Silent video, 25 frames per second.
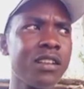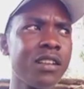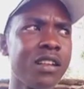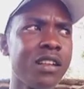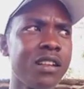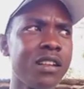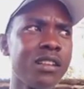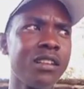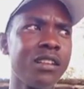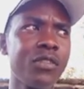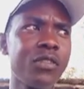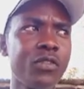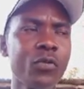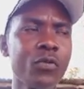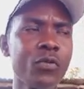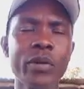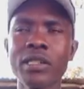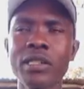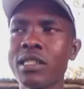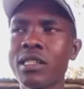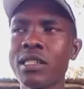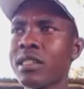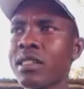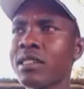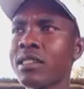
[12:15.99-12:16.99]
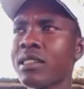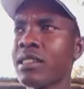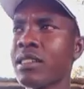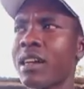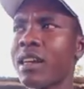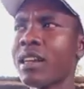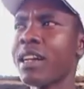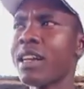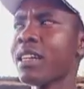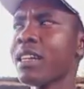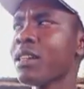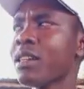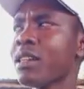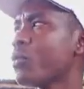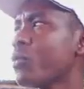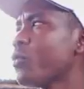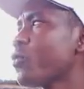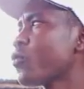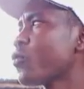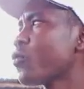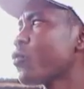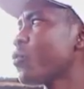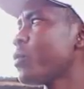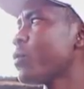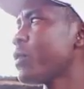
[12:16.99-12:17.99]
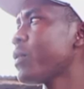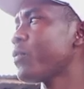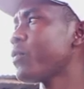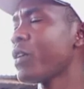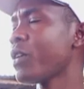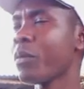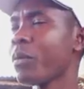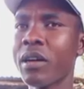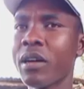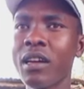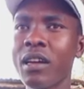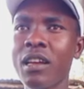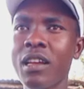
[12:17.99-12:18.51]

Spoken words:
If you purchase an animal from a farmer,